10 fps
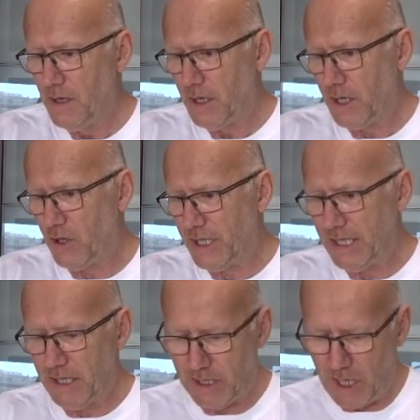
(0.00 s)
I'm going to cut
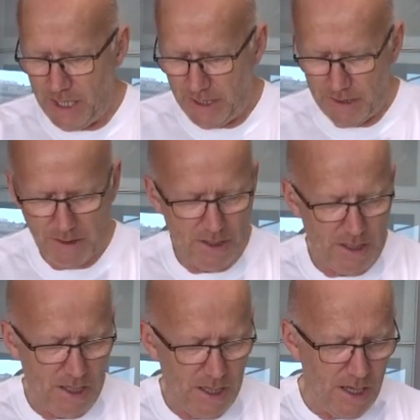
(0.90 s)
it to size.
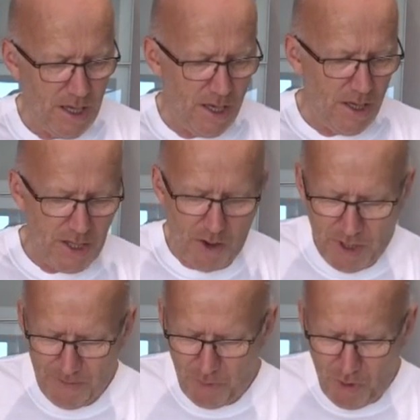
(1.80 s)
The
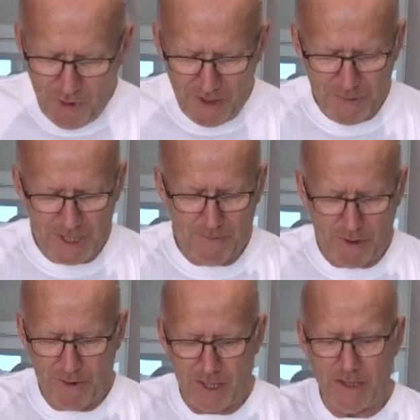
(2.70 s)
only boring bit
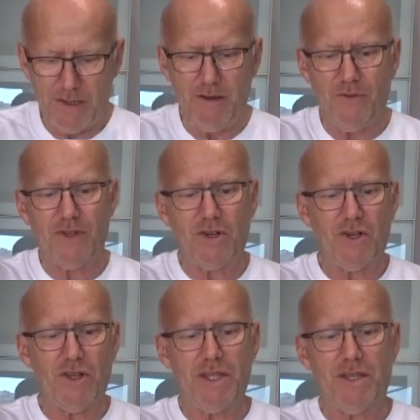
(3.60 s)
about this, you have to
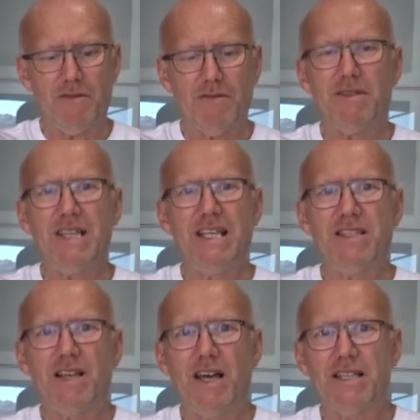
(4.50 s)
cut the
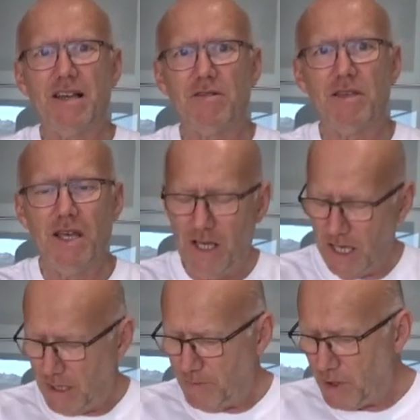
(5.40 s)
insides out.
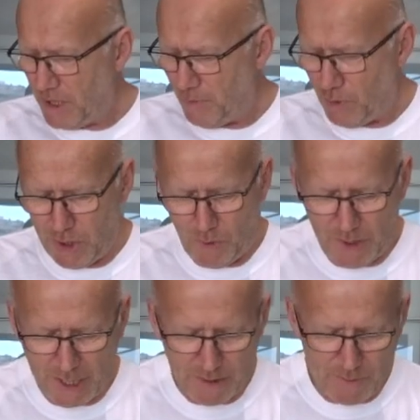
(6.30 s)
And I'm not going to bore you
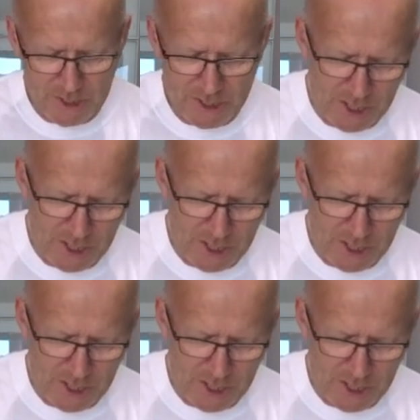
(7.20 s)
with that. I'm going to